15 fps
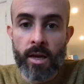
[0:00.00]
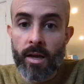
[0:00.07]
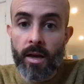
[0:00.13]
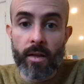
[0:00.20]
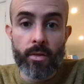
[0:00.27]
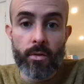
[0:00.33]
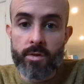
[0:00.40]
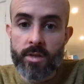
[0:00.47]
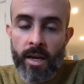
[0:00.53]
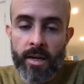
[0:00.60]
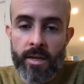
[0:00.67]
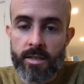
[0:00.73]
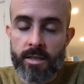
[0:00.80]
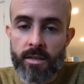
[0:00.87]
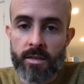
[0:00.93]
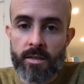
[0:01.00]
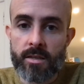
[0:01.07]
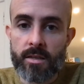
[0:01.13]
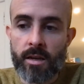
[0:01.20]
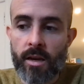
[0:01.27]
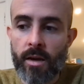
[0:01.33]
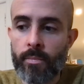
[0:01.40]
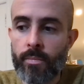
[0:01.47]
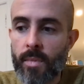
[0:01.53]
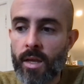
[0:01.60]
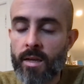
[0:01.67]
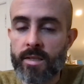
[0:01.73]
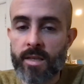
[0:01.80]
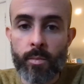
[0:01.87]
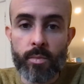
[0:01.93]
And those are excellent
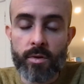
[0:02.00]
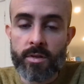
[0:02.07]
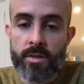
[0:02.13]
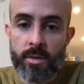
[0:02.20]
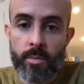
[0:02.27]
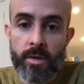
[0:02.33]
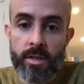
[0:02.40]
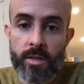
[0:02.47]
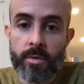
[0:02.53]
examples to be